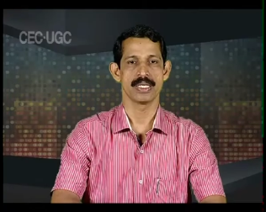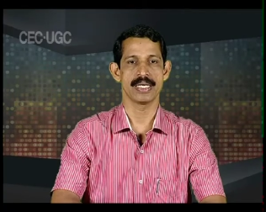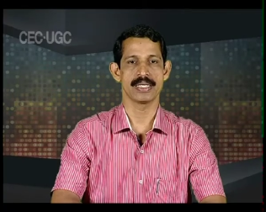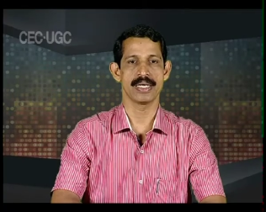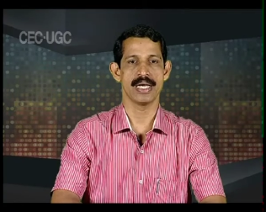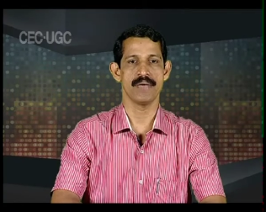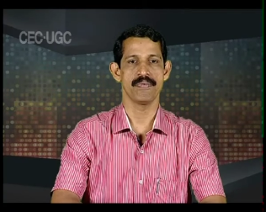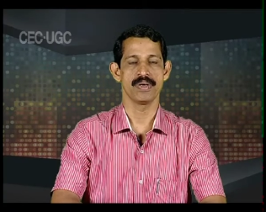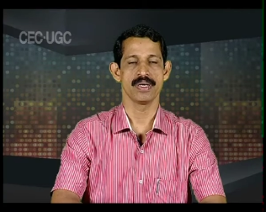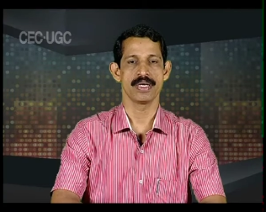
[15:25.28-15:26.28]
He
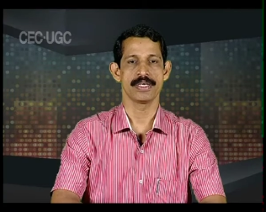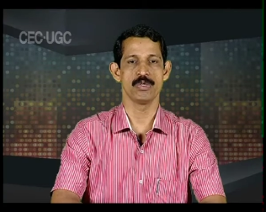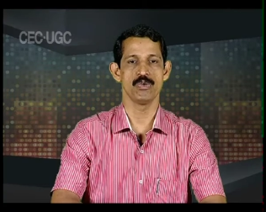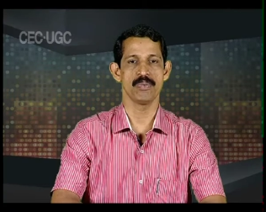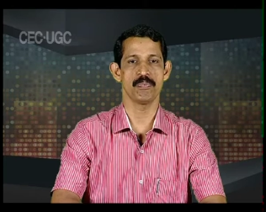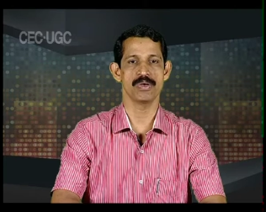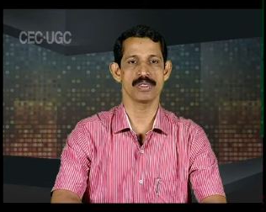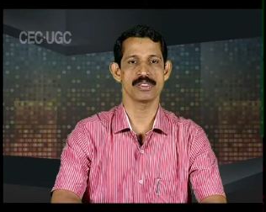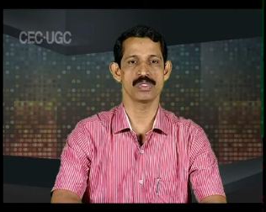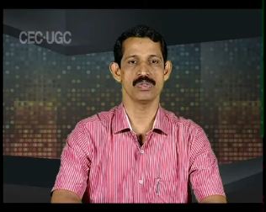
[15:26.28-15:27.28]
gave due
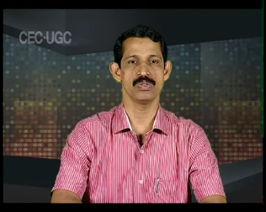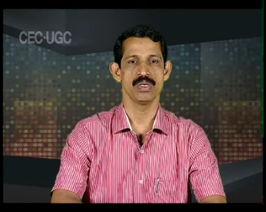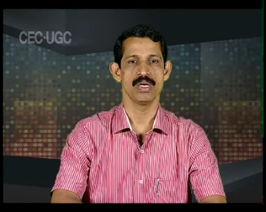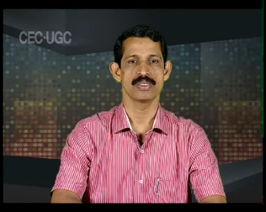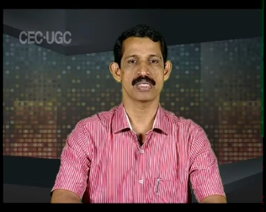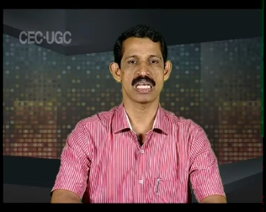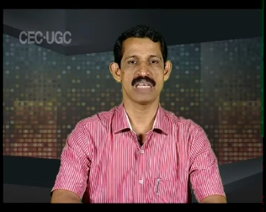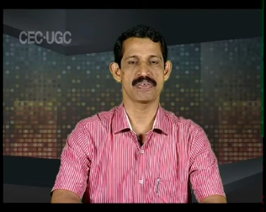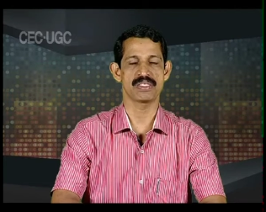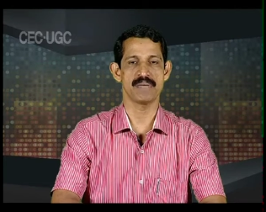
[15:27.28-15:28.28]
importance to
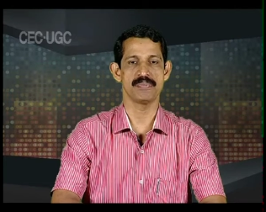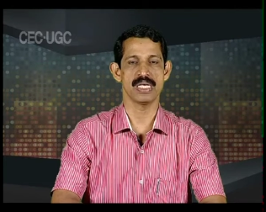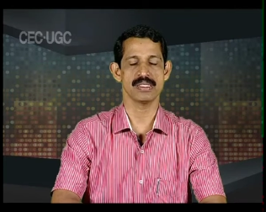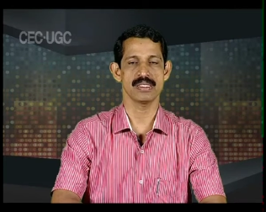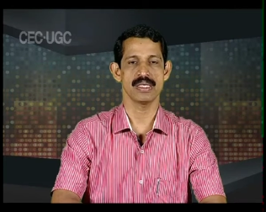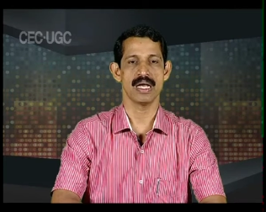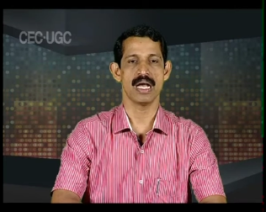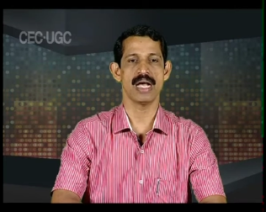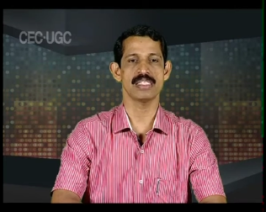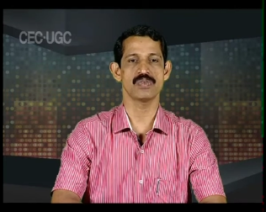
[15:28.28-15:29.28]
scientific subjects
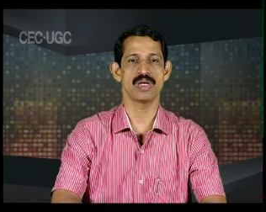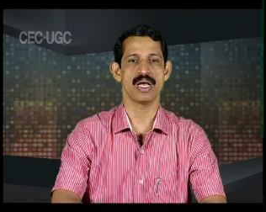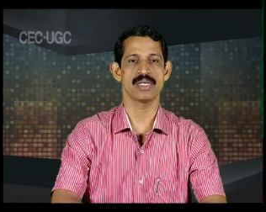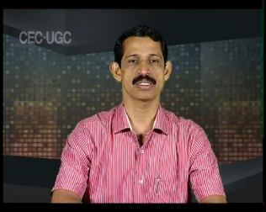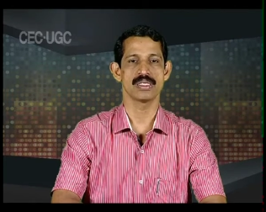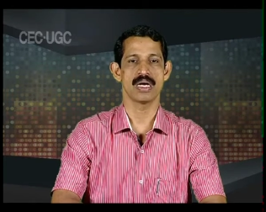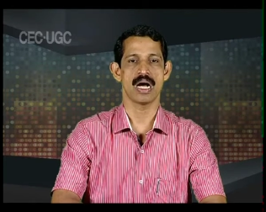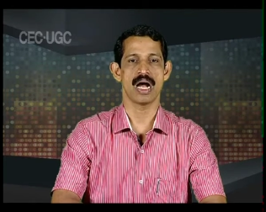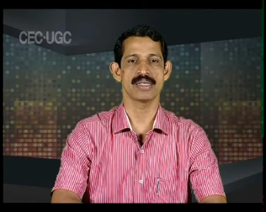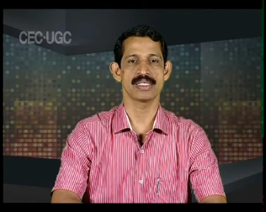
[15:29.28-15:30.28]
as well as
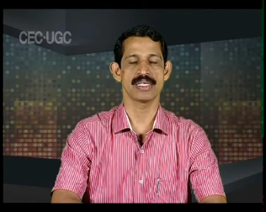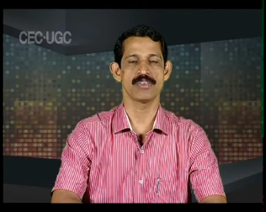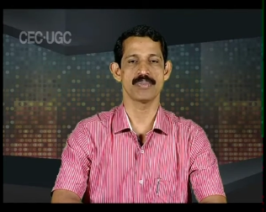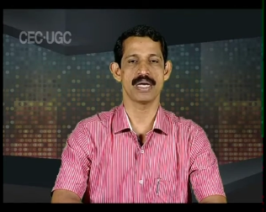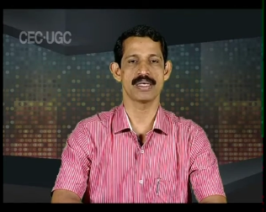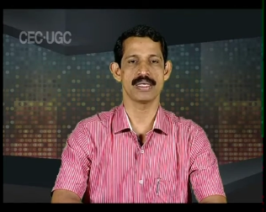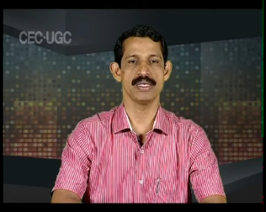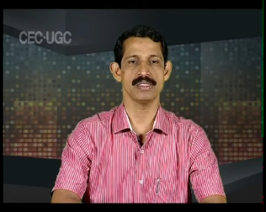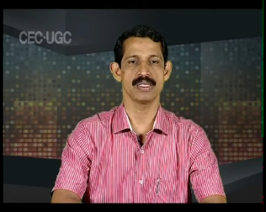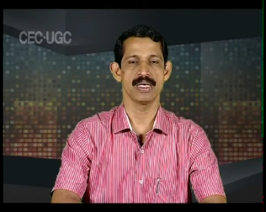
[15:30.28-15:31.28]
arts and
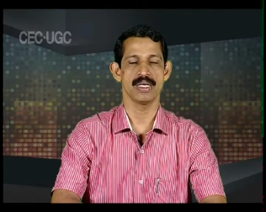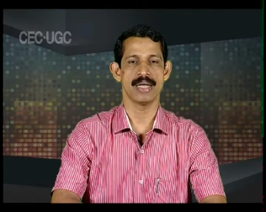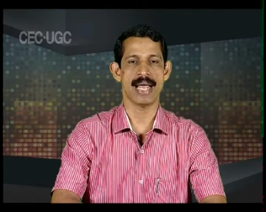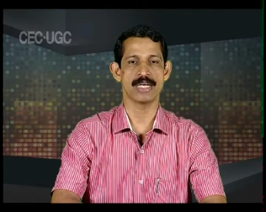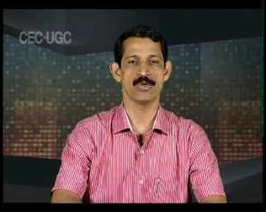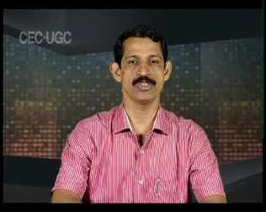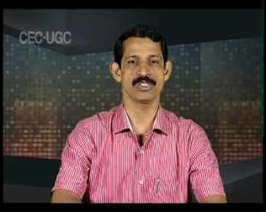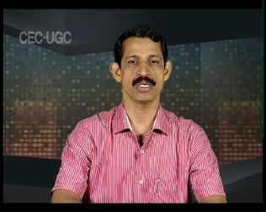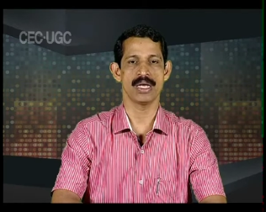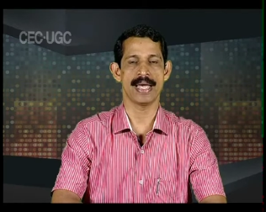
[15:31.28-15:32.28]
humanities, language
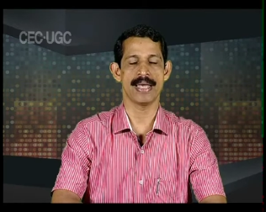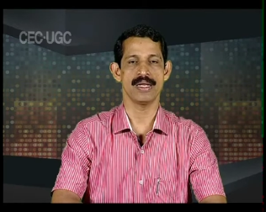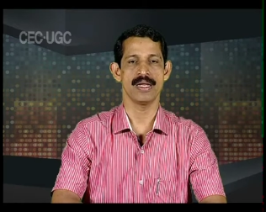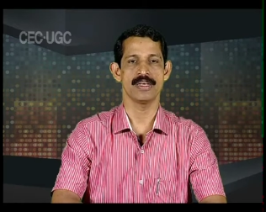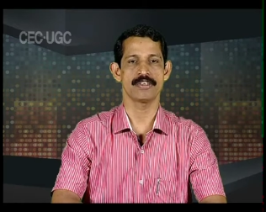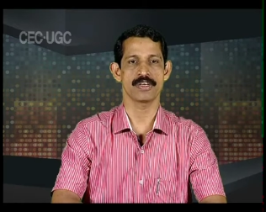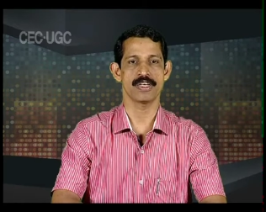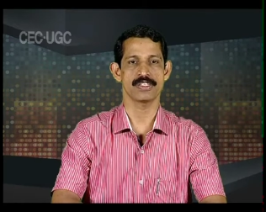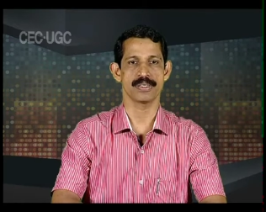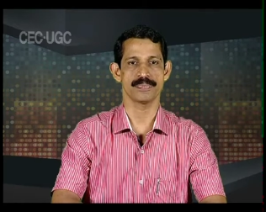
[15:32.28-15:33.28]
and
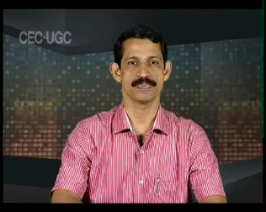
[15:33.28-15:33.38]
literature.